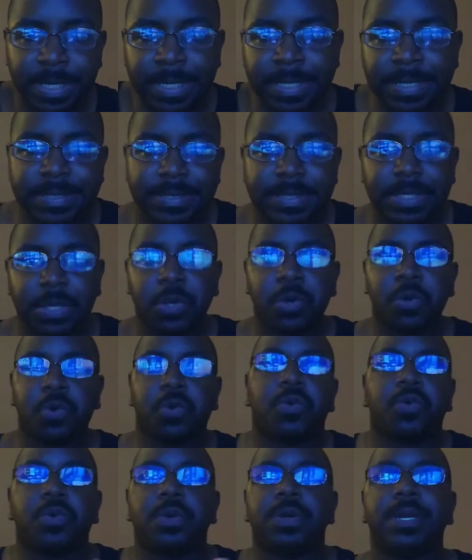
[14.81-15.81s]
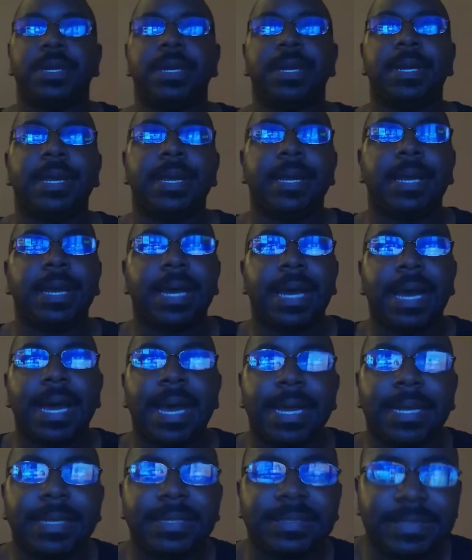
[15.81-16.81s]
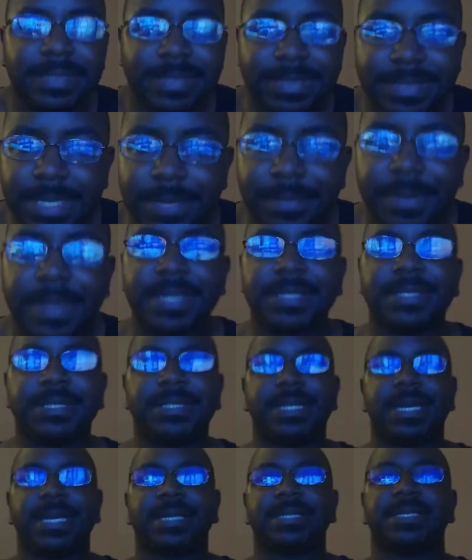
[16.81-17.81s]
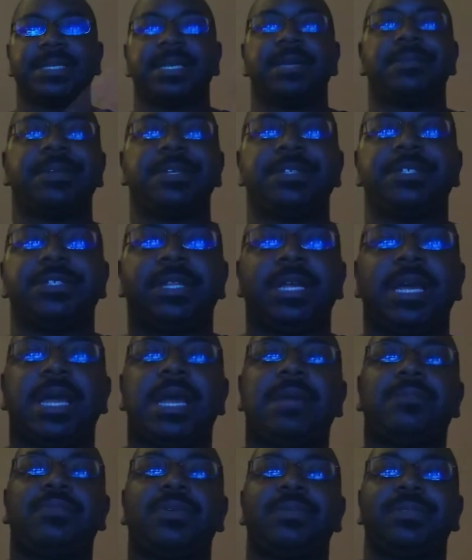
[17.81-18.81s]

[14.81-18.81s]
So it's Dave Action Jackson coming at you live,